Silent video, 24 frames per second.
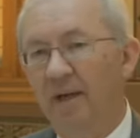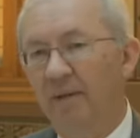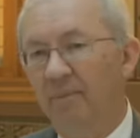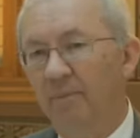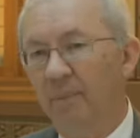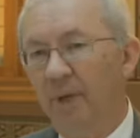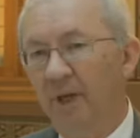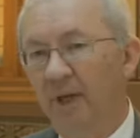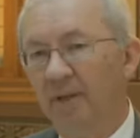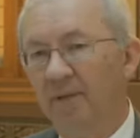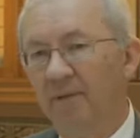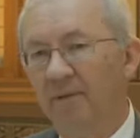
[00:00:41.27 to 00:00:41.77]

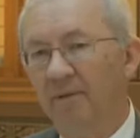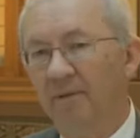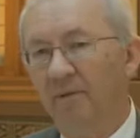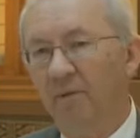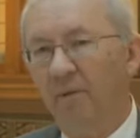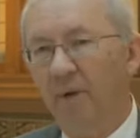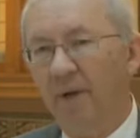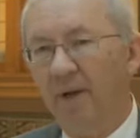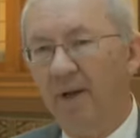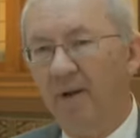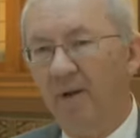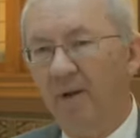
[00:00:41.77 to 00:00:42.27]
but
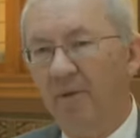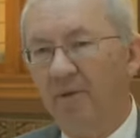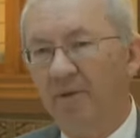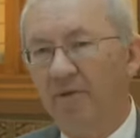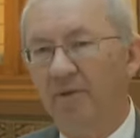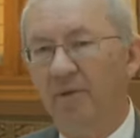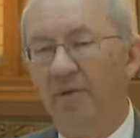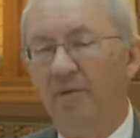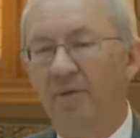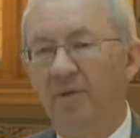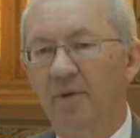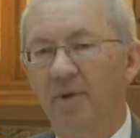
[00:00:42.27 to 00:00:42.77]
we
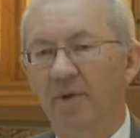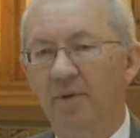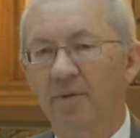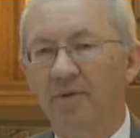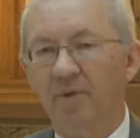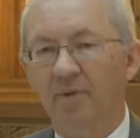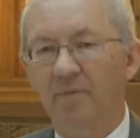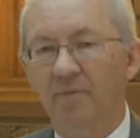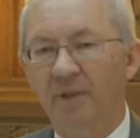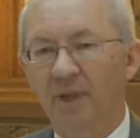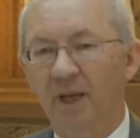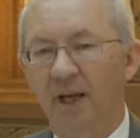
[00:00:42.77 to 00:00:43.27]
also took
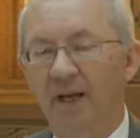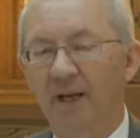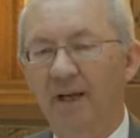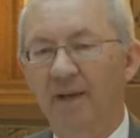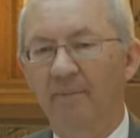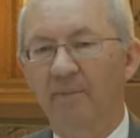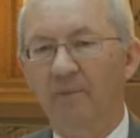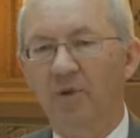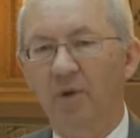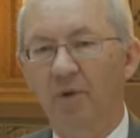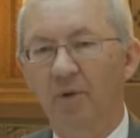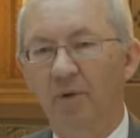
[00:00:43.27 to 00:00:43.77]
some
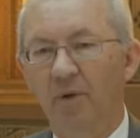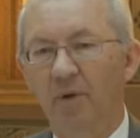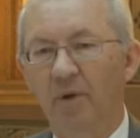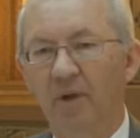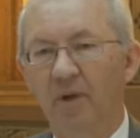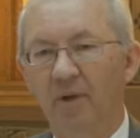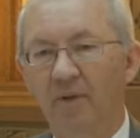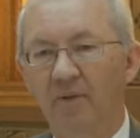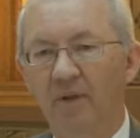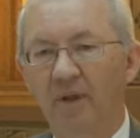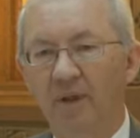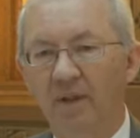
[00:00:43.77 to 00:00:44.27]
time to
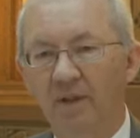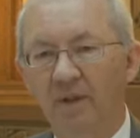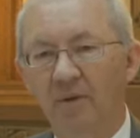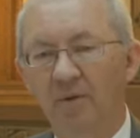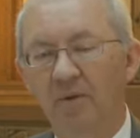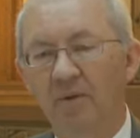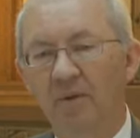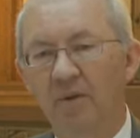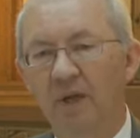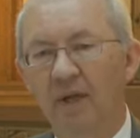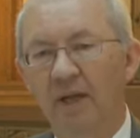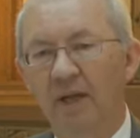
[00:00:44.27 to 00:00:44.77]
look at the
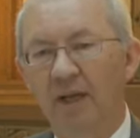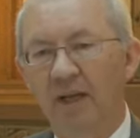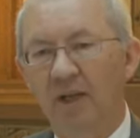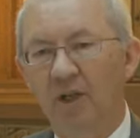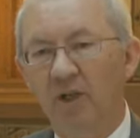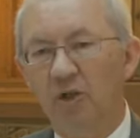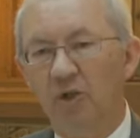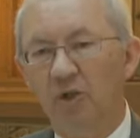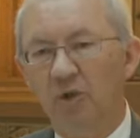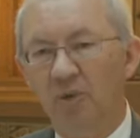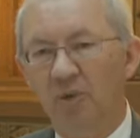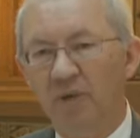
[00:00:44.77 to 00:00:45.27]
new
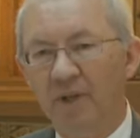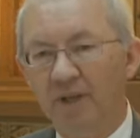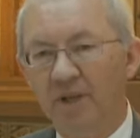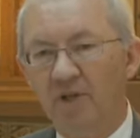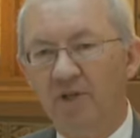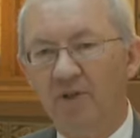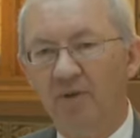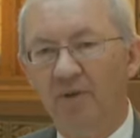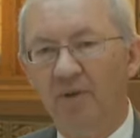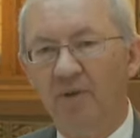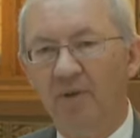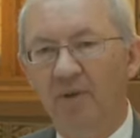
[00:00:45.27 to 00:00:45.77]

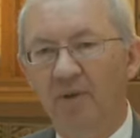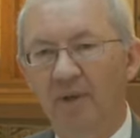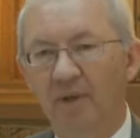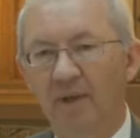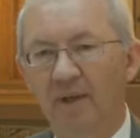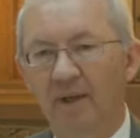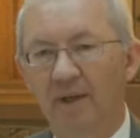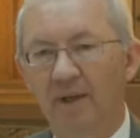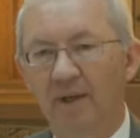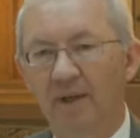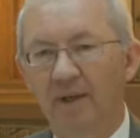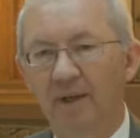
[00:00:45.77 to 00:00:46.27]
judicial
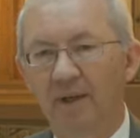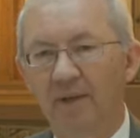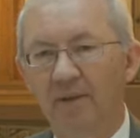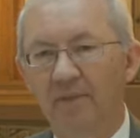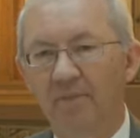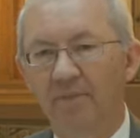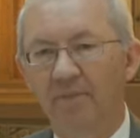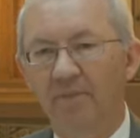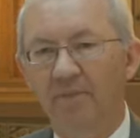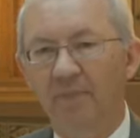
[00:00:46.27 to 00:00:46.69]
uh,